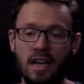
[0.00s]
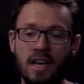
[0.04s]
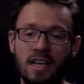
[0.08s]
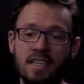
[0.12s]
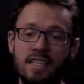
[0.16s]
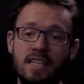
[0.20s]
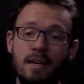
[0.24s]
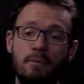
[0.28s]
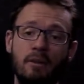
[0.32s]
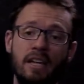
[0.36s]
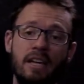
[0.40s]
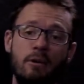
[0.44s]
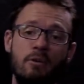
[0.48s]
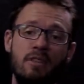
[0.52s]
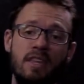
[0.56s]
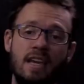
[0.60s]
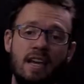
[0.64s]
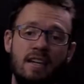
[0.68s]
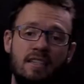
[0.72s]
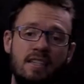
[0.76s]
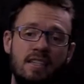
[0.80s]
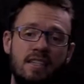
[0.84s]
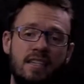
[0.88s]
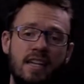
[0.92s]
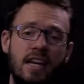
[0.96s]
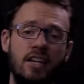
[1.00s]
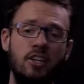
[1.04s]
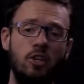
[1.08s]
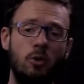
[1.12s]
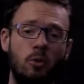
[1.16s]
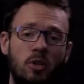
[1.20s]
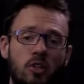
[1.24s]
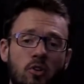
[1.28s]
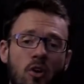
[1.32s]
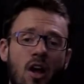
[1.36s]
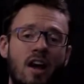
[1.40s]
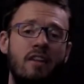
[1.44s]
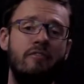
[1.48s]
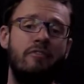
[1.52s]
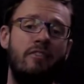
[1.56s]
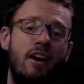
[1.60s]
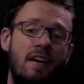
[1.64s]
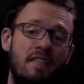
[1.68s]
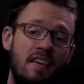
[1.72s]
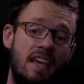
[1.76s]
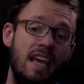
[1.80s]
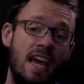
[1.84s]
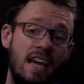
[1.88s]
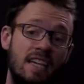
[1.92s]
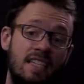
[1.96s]
Similarly with the existential, we try and find
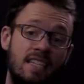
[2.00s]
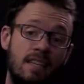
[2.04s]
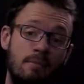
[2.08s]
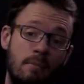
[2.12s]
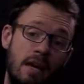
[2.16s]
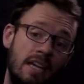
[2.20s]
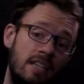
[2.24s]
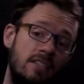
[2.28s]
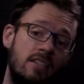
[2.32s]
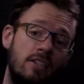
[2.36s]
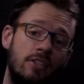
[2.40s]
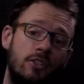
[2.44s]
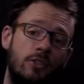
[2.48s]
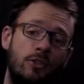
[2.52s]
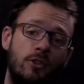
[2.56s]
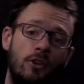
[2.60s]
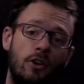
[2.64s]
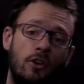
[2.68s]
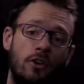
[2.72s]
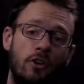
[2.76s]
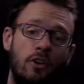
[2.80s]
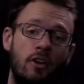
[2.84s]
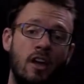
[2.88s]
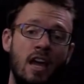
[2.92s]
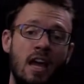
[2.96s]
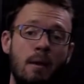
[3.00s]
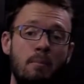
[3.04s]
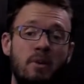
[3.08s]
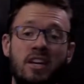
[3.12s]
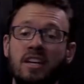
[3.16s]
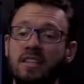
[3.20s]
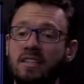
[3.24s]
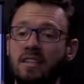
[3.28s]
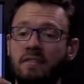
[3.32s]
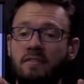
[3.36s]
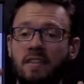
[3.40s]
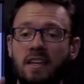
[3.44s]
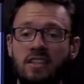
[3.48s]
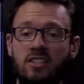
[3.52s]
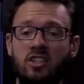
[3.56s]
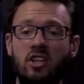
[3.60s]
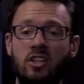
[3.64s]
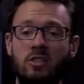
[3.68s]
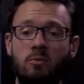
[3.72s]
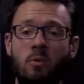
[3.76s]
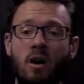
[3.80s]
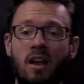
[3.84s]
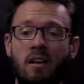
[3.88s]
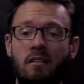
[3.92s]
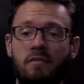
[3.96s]
the case that makes it true because if there's
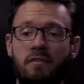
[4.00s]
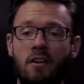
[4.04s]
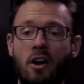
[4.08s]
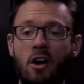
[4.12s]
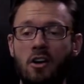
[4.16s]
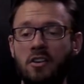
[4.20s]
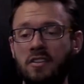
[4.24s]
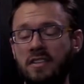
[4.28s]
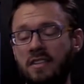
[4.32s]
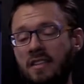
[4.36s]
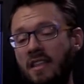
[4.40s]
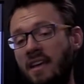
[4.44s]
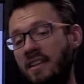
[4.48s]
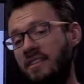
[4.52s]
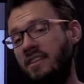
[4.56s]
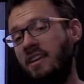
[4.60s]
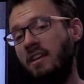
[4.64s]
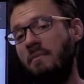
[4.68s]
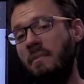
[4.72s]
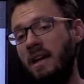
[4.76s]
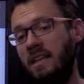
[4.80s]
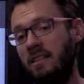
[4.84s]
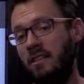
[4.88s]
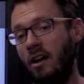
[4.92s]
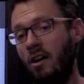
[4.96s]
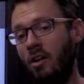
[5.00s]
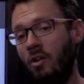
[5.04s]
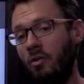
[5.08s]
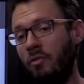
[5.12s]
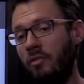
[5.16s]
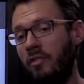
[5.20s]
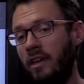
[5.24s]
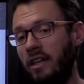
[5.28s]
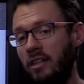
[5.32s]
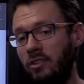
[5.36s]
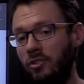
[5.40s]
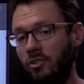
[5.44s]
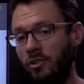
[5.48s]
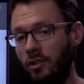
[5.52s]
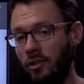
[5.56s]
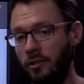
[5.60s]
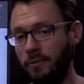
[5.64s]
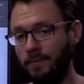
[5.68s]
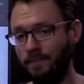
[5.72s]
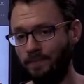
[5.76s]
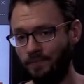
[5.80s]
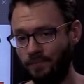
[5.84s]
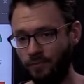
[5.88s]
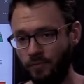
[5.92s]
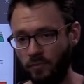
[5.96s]
just one of those, then that's going to make the whole thing true.